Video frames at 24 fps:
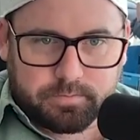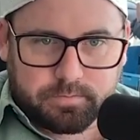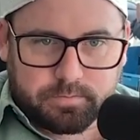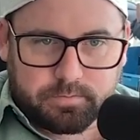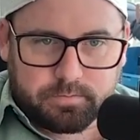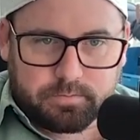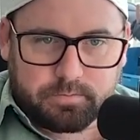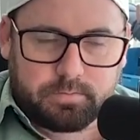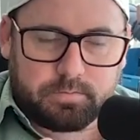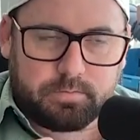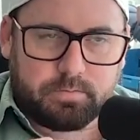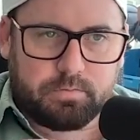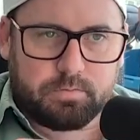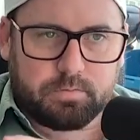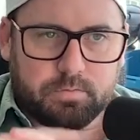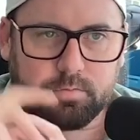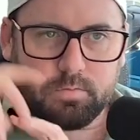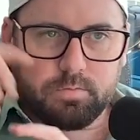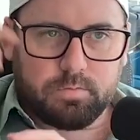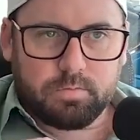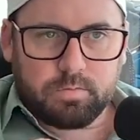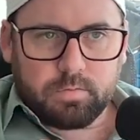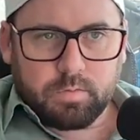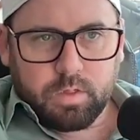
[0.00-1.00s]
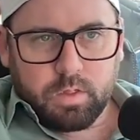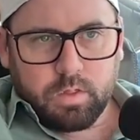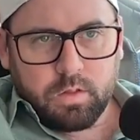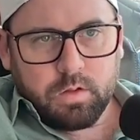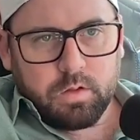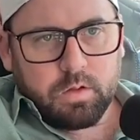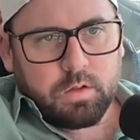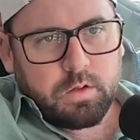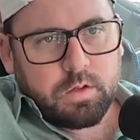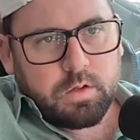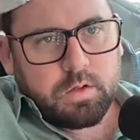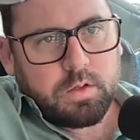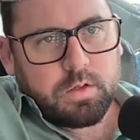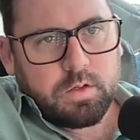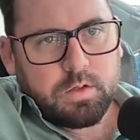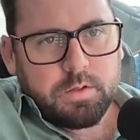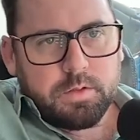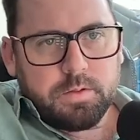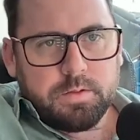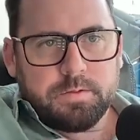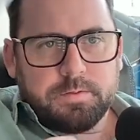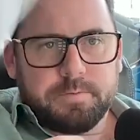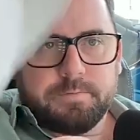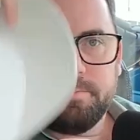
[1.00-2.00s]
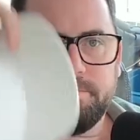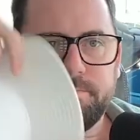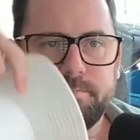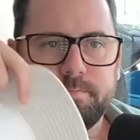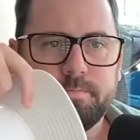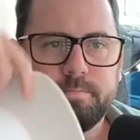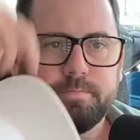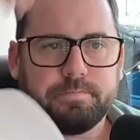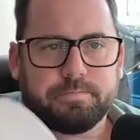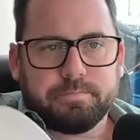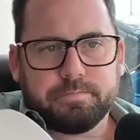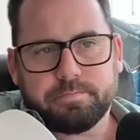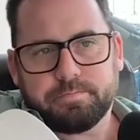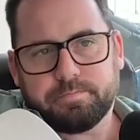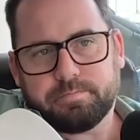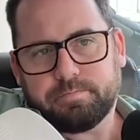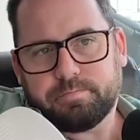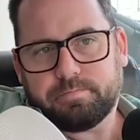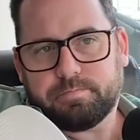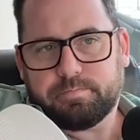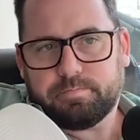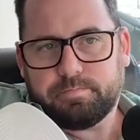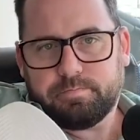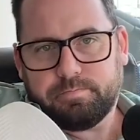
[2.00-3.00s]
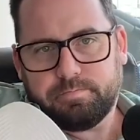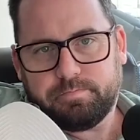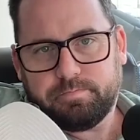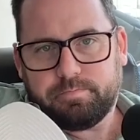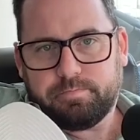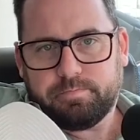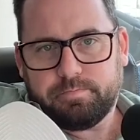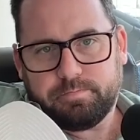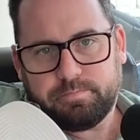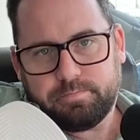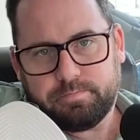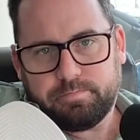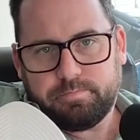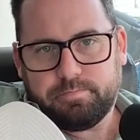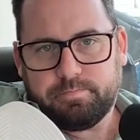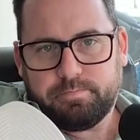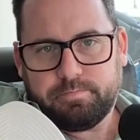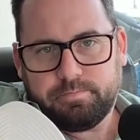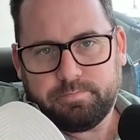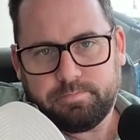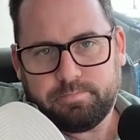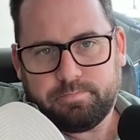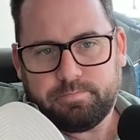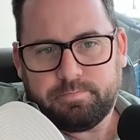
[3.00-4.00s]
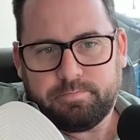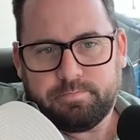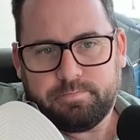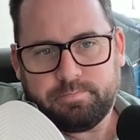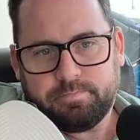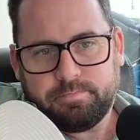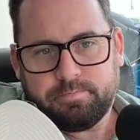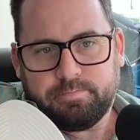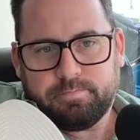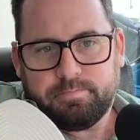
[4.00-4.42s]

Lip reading: The person shown says nothing.